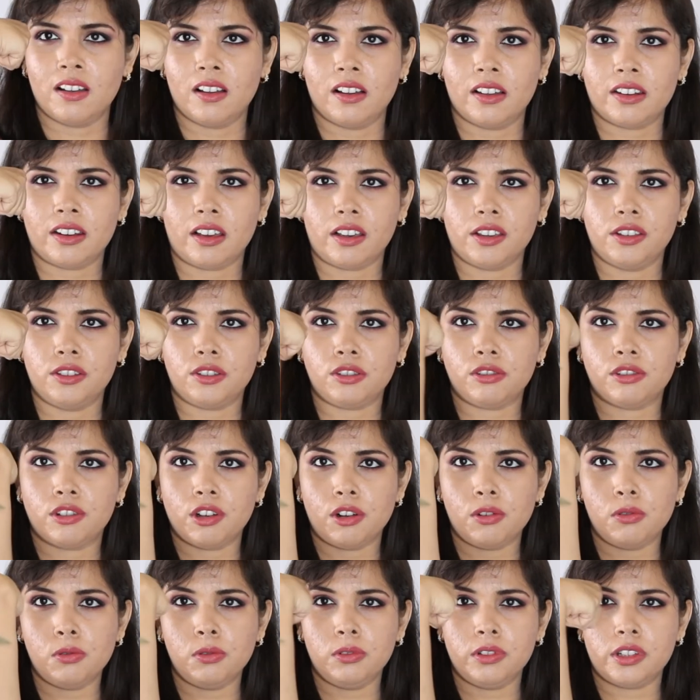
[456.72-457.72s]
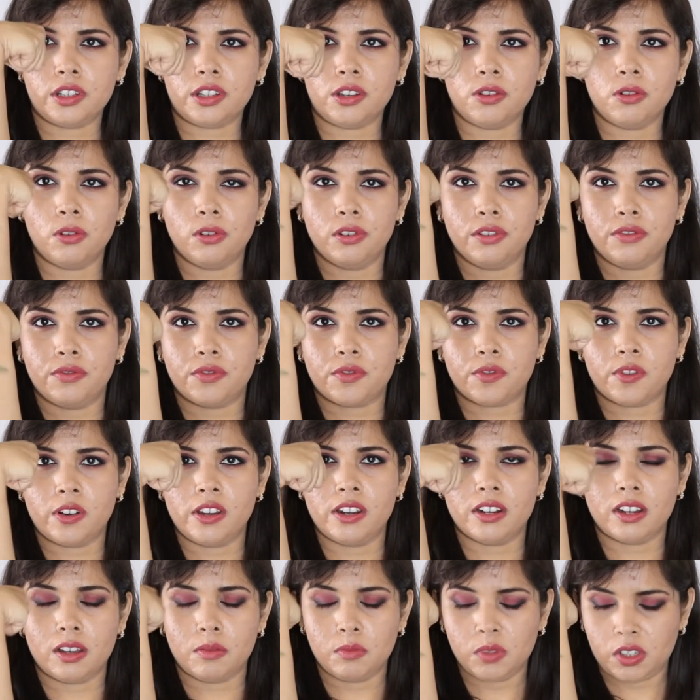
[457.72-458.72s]
A nice goldy olive
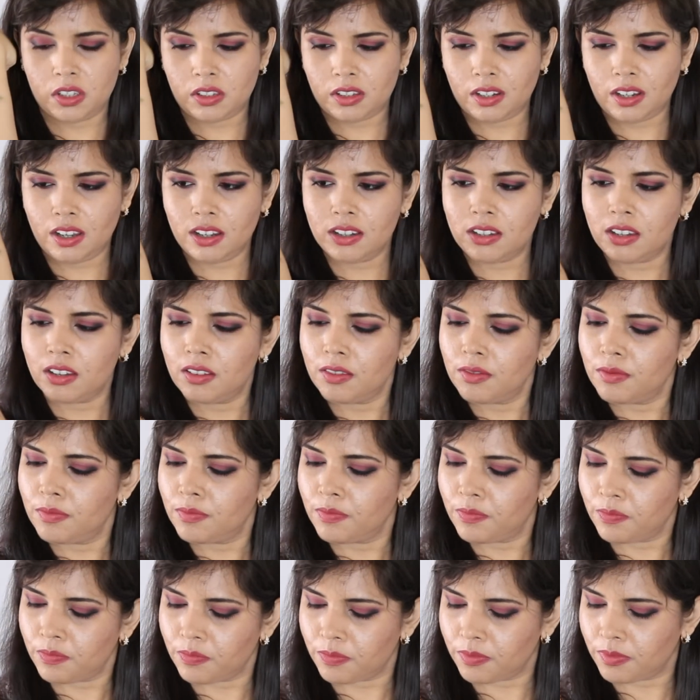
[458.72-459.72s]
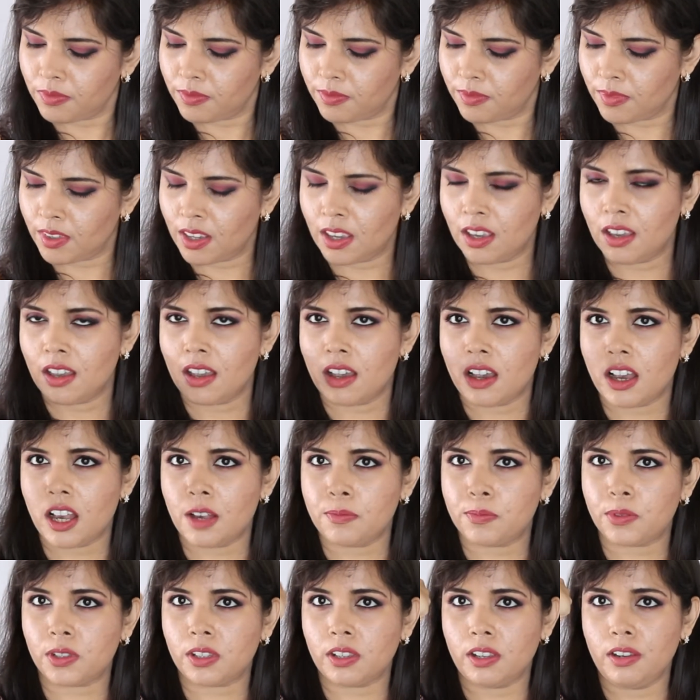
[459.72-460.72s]
green, I must add.
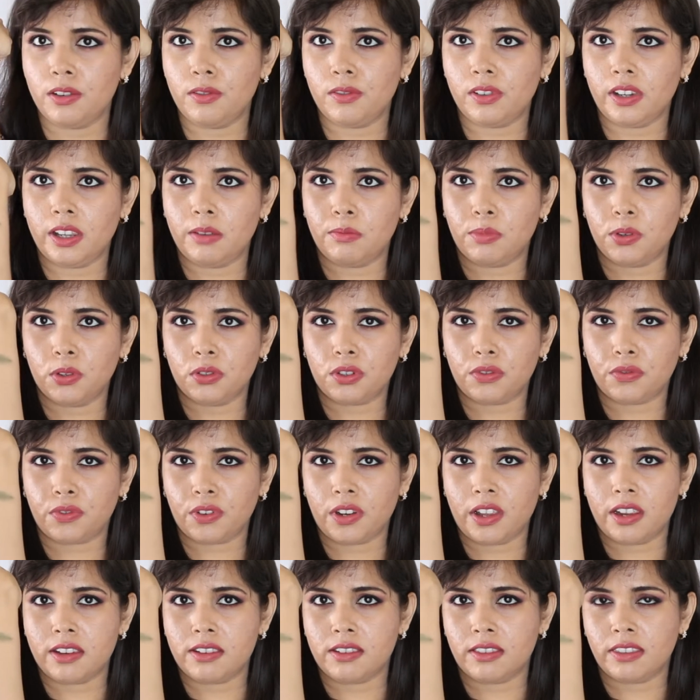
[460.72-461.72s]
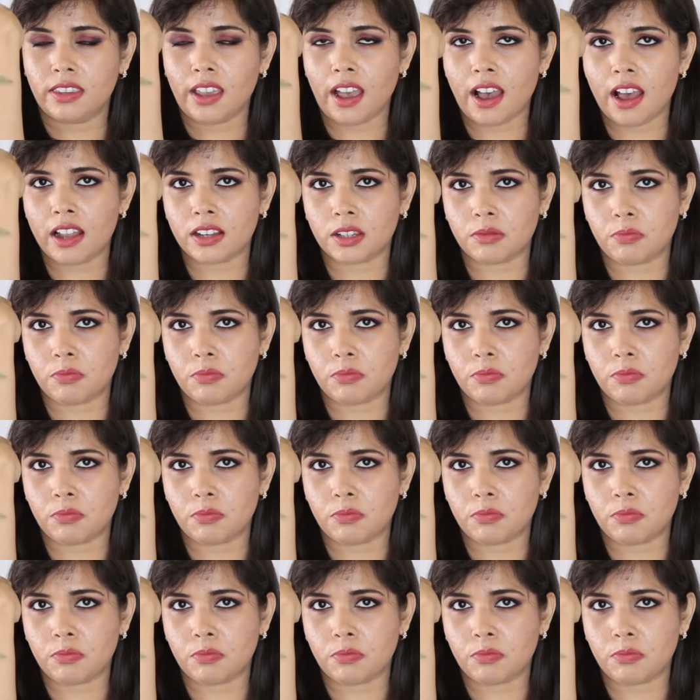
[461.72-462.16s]
Absolutely beautiful, and that